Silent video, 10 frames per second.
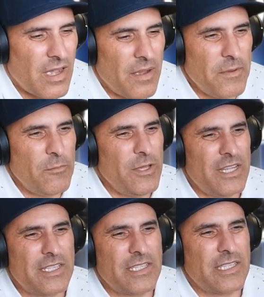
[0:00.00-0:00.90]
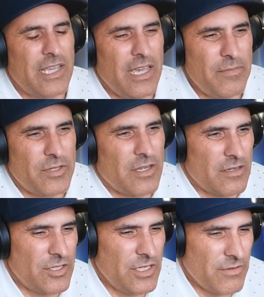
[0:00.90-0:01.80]
I mean, we could escape
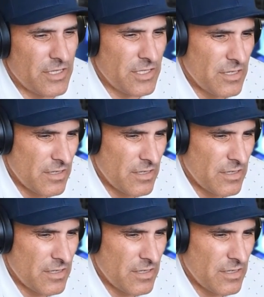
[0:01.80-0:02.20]
Shang Chi range.